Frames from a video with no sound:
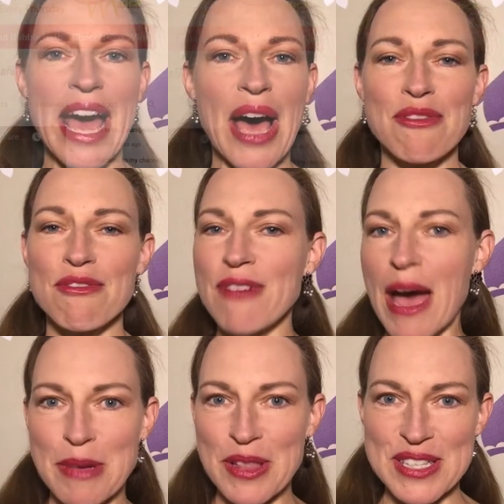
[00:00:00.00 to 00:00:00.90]
a
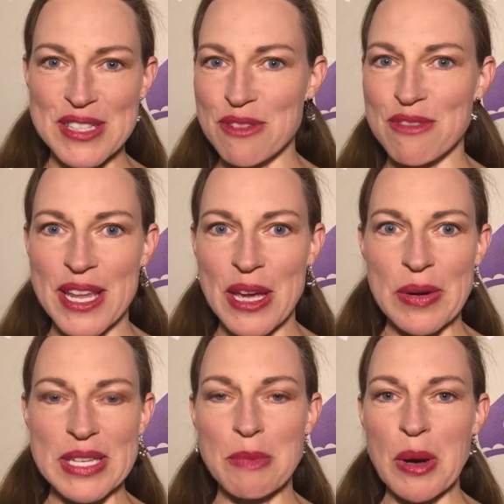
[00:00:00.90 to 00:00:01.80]
fabulous new video
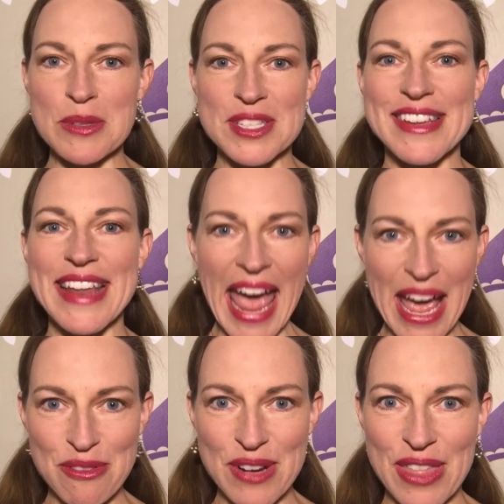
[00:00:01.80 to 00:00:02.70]
is posted
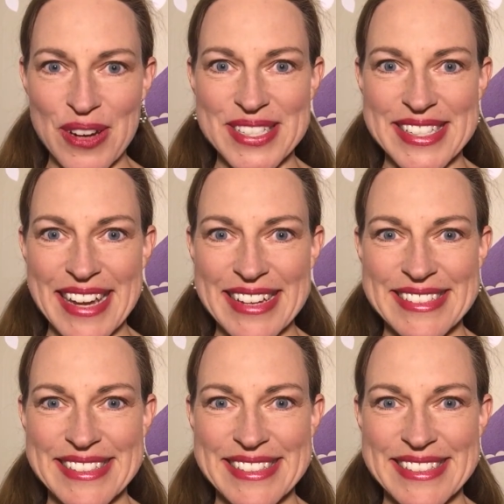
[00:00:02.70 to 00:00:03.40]
every Thursday.